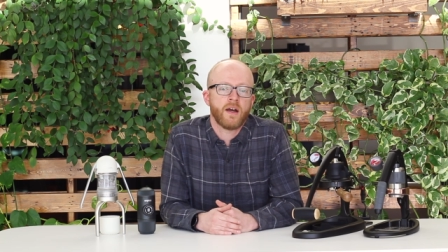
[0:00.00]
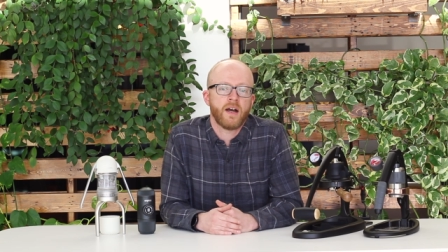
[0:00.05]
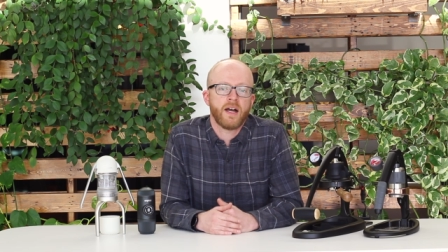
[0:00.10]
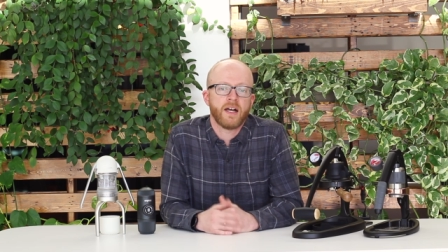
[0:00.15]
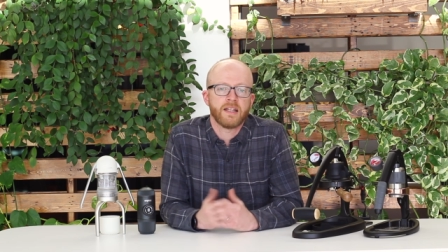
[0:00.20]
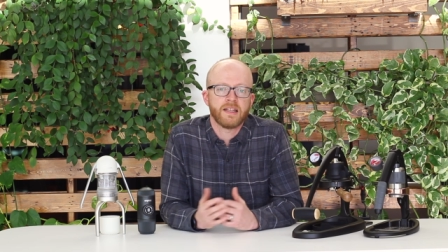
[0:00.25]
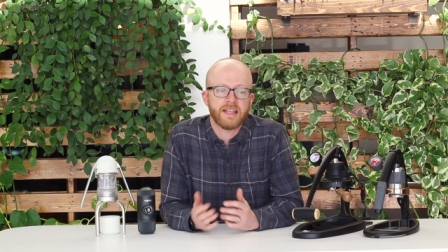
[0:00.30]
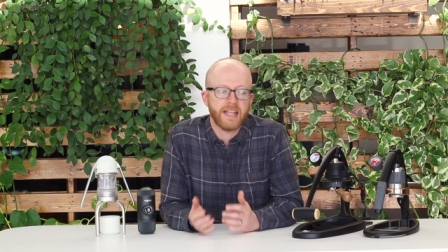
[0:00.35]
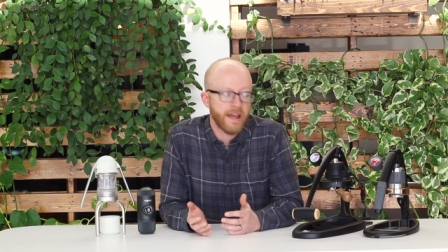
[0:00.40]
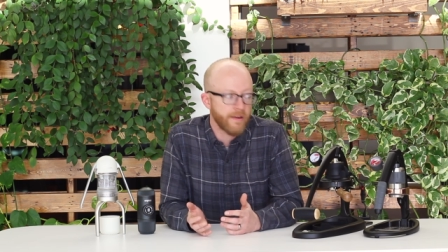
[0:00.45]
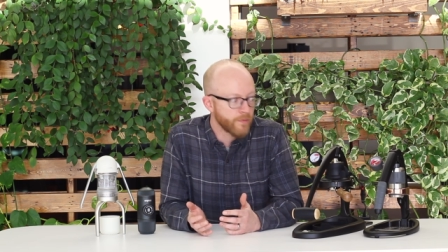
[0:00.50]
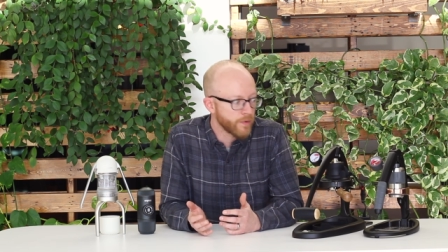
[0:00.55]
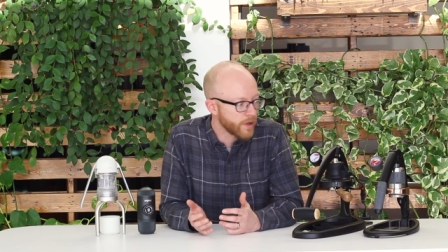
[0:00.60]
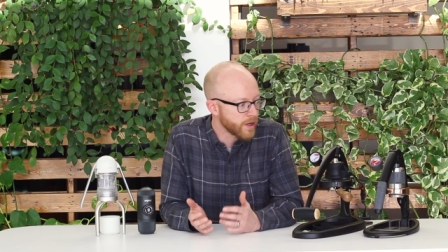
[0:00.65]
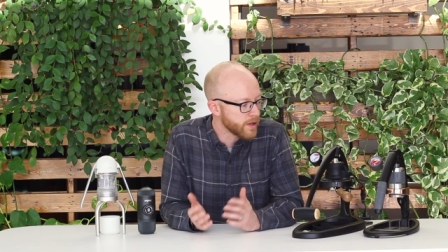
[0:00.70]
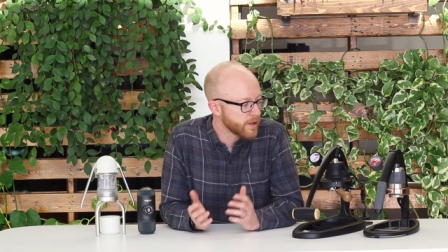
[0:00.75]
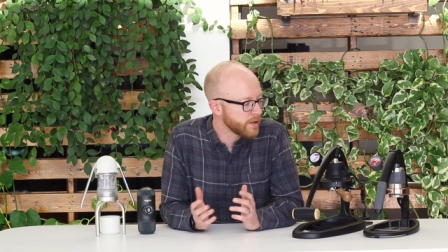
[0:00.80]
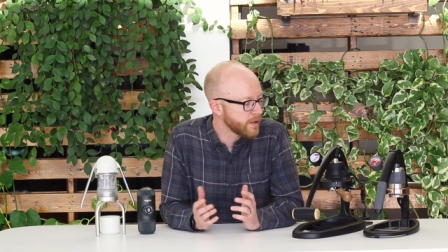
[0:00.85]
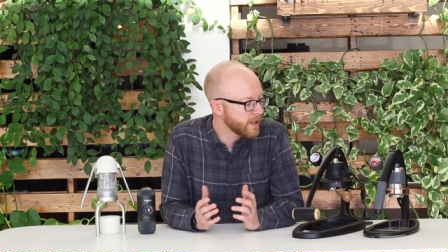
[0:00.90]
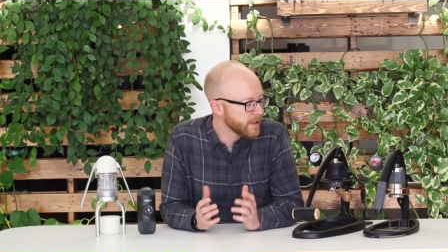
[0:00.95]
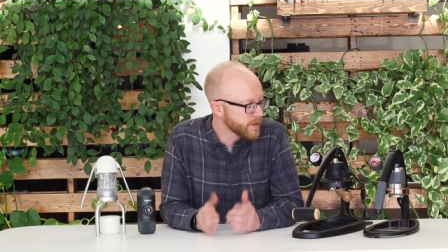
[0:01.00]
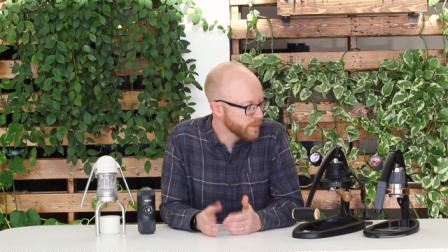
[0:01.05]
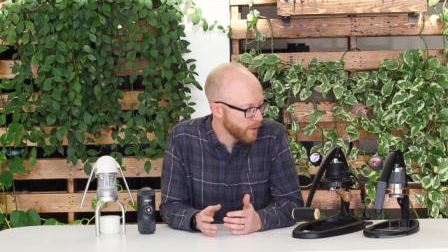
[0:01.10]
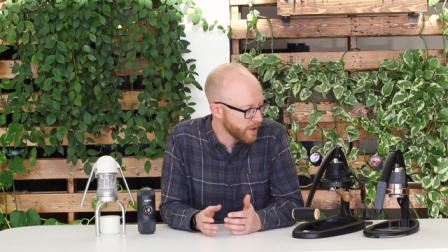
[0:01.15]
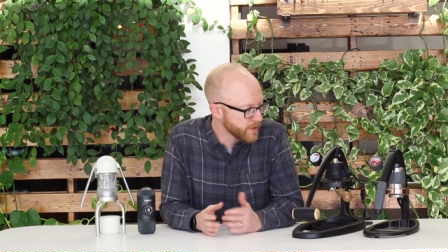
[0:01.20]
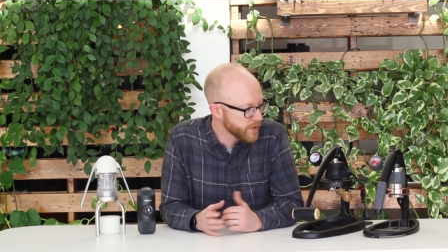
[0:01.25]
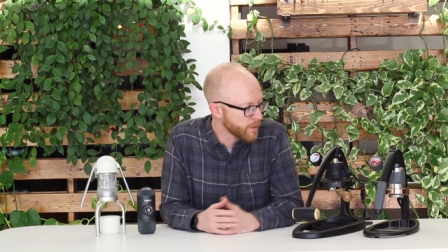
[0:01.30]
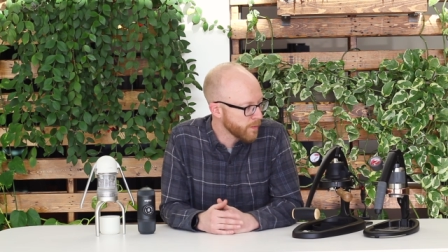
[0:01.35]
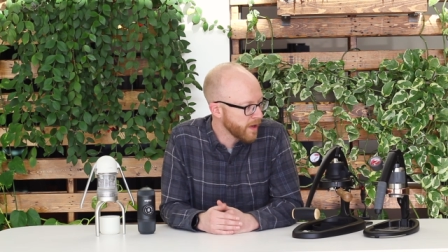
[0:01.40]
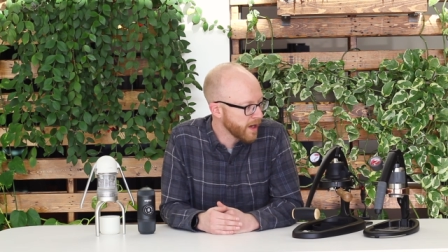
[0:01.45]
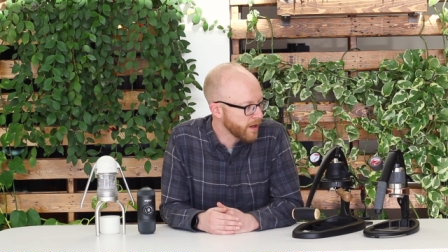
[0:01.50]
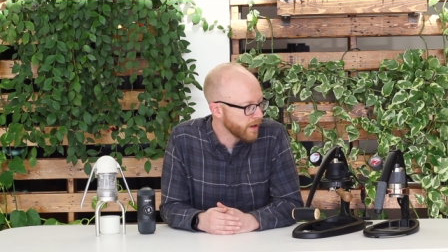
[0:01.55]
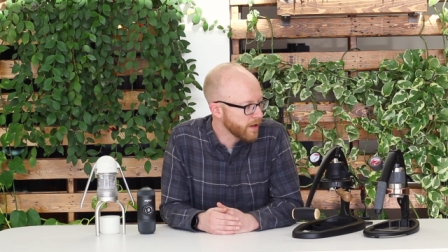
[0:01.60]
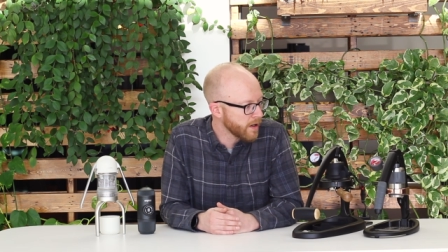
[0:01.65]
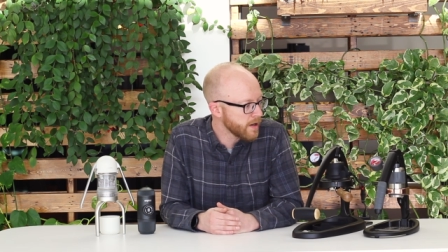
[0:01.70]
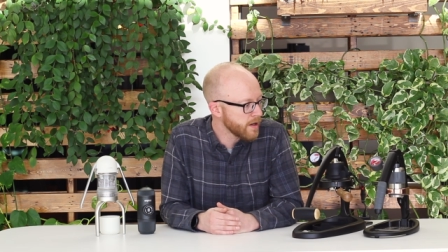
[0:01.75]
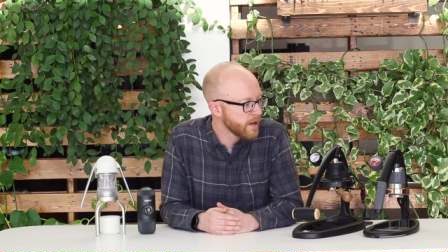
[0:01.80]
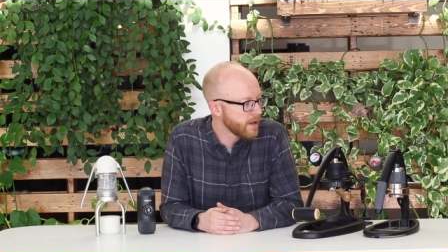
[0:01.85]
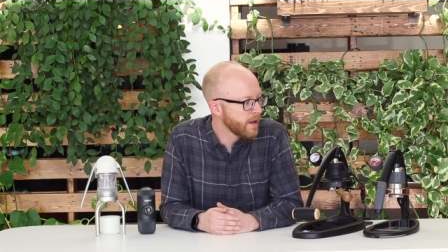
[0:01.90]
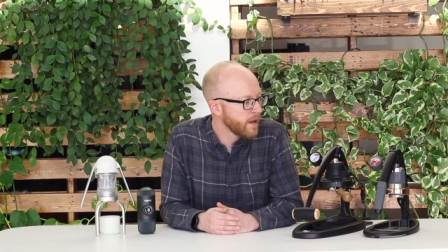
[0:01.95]
uh, levered espresso
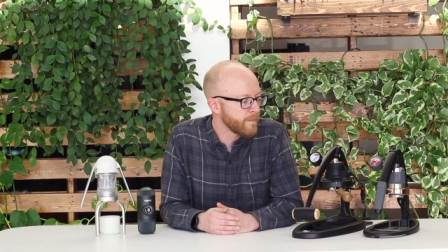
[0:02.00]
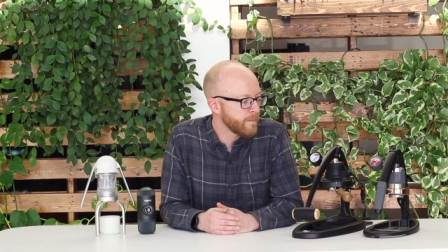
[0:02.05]
maker.